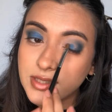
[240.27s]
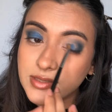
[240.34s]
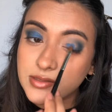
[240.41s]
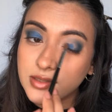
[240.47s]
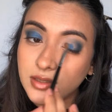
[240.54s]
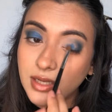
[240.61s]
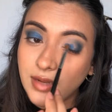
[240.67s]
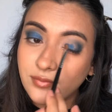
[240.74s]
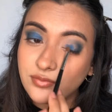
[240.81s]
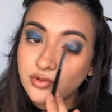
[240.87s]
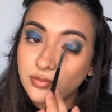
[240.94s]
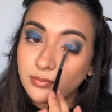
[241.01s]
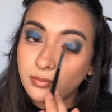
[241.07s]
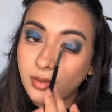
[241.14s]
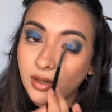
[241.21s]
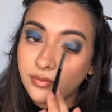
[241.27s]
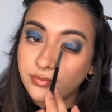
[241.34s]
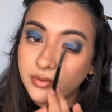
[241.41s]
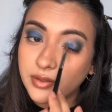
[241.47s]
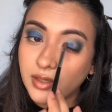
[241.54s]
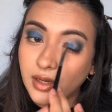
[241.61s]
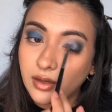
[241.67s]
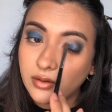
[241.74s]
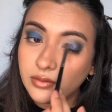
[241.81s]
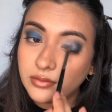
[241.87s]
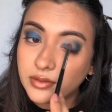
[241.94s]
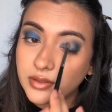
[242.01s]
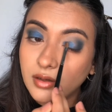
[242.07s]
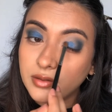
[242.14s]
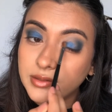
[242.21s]
still have to buff it out.
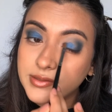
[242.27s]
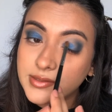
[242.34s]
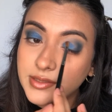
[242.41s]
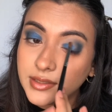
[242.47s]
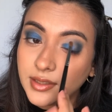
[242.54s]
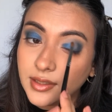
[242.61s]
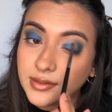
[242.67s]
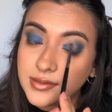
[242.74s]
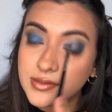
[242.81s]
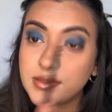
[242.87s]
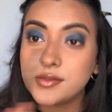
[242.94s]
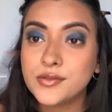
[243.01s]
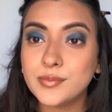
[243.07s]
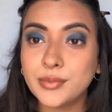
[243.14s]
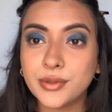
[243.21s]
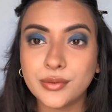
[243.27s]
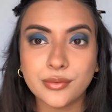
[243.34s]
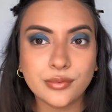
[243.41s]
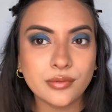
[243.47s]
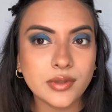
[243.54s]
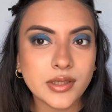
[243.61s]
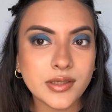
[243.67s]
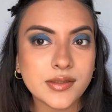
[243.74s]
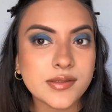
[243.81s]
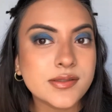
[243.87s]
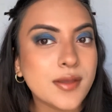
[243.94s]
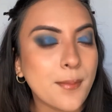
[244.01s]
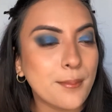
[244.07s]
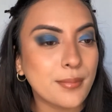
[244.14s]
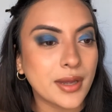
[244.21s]
Honestly guys, this blue is
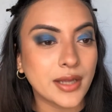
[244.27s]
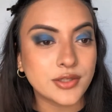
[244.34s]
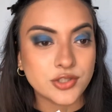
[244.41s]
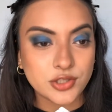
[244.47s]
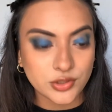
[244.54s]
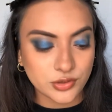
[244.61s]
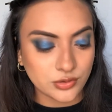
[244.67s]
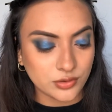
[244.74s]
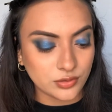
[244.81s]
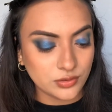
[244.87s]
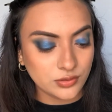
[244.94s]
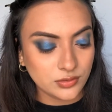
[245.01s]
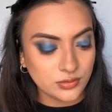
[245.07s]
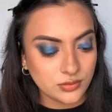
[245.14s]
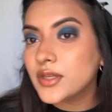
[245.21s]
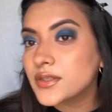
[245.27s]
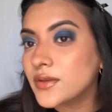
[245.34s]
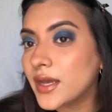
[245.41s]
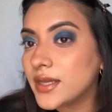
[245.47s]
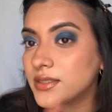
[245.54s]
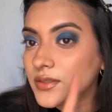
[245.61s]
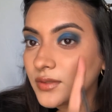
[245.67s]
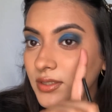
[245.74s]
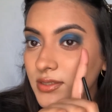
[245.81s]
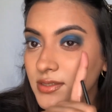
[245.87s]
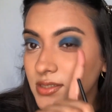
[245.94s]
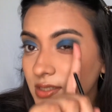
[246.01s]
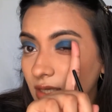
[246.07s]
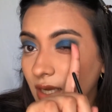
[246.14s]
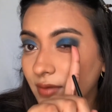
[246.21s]
magical. So as you can
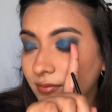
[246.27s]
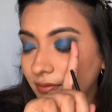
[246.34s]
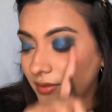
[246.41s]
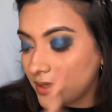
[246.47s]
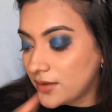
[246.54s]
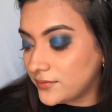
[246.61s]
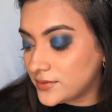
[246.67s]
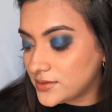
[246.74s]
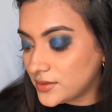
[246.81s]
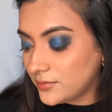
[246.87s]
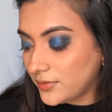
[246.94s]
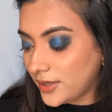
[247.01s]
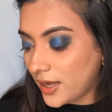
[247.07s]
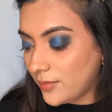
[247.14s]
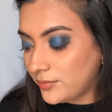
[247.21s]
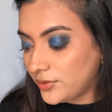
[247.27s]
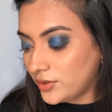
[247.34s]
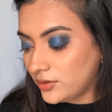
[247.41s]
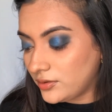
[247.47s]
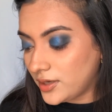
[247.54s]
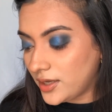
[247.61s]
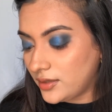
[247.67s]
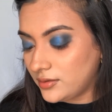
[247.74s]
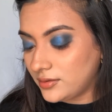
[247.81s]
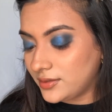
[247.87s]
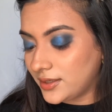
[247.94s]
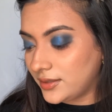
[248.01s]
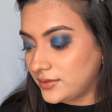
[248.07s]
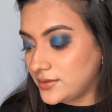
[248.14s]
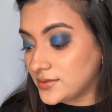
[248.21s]
see, I've left some gap here, and
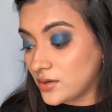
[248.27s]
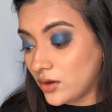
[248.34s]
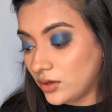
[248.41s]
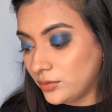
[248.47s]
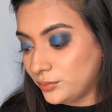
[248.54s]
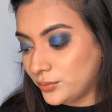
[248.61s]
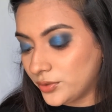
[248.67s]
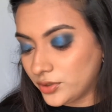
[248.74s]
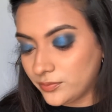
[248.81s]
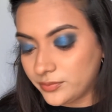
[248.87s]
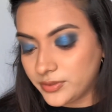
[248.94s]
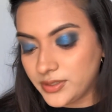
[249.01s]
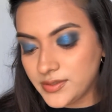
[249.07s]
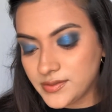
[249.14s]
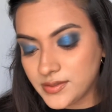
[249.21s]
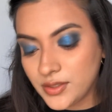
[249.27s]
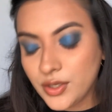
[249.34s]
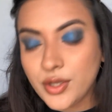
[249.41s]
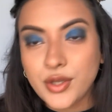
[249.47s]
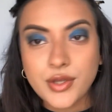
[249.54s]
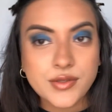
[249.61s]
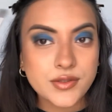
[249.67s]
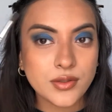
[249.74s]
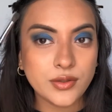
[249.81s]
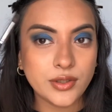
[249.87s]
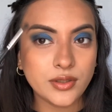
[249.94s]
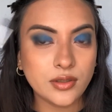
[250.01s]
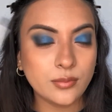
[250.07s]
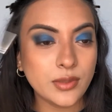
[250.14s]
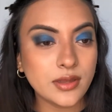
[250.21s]
that is on purpose. So
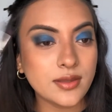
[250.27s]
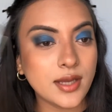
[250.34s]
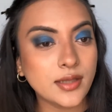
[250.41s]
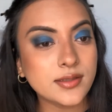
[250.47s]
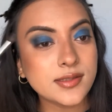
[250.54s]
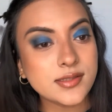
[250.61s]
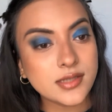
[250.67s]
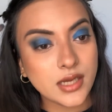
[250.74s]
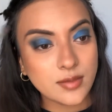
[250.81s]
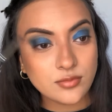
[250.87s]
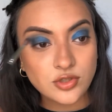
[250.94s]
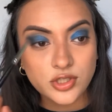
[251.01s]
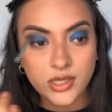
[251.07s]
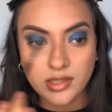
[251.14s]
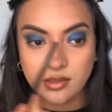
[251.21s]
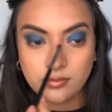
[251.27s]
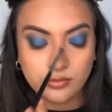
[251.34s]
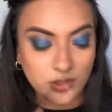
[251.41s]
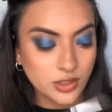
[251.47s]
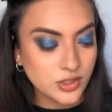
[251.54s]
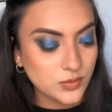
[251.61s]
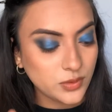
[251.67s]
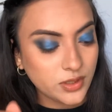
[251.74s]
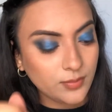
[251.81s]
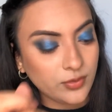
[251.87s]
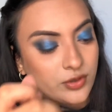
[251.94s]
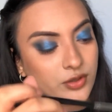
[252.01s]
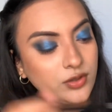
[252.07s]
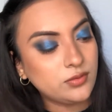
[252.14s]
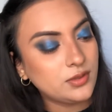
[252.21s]
with that same shader brush, what I'm
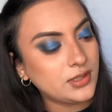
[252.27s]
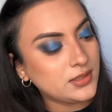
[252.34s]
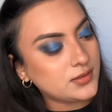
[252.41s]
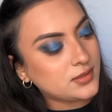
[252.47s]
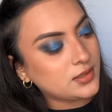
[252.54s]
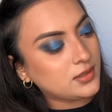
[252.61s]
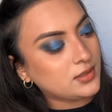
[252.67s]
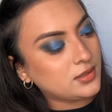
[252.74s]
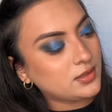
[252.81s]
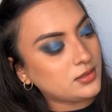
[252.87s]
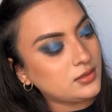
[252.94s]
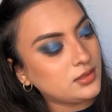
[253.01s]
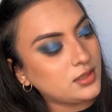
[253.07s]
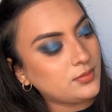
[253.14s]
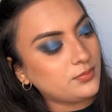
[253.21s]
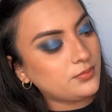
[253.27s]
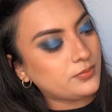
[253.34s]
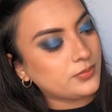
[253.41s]
going to do is dip